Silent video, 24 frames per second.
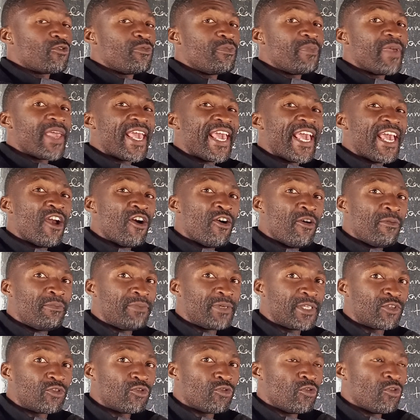to be
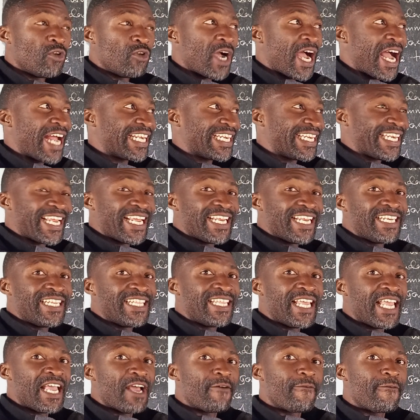helped to attain
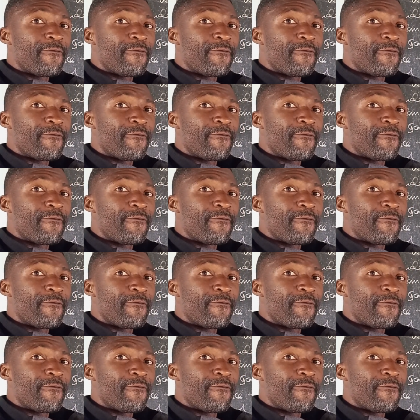their